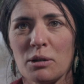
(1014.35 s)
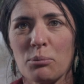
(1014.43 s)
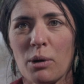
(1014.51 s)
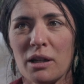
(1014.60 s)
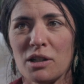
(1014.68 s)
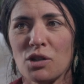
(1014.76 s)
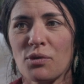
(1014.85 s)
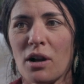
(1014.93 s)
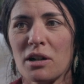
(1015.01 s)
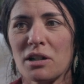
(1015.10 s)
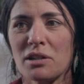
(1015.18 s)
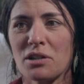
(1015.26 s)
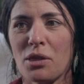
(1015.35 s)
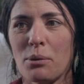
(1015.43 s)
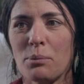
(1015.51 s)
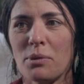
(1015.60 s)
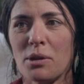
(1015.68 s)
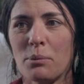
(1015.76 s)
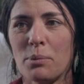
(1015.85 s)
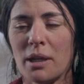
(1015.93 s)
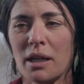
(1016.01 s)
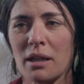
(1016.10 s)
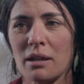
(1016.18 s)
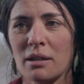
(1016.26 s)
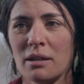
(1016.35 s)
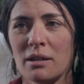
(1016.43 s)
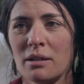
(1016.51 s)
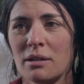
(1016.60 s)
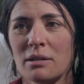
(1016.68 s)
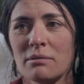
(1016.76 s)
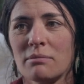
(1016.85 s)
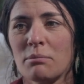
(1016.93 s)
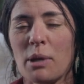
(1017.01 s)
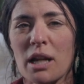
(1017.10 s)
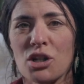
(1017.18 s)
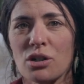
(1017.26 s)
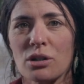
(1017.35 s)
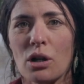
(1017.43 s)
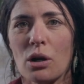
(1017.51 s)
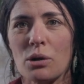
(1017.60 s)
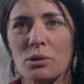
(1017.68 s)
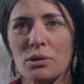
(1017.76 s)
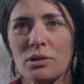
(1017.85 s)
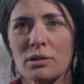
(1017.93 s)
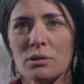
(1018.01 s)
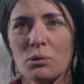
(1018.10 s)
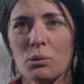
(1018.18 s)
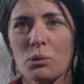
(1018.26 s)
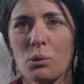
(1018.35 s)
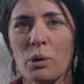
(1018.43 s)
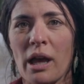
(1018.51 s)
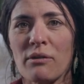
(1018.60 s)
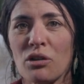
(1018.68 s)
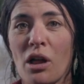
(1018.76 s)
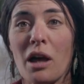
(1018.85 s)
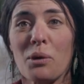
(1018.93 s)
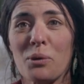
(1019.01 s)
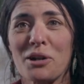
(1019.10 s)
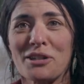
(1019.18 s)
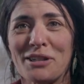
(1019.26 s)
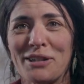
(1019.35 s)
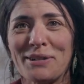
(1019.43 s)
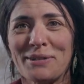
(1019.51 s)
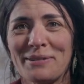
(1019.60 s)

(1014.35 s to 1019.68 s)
But as far as the, the big picture goes, we have a lot of work to do.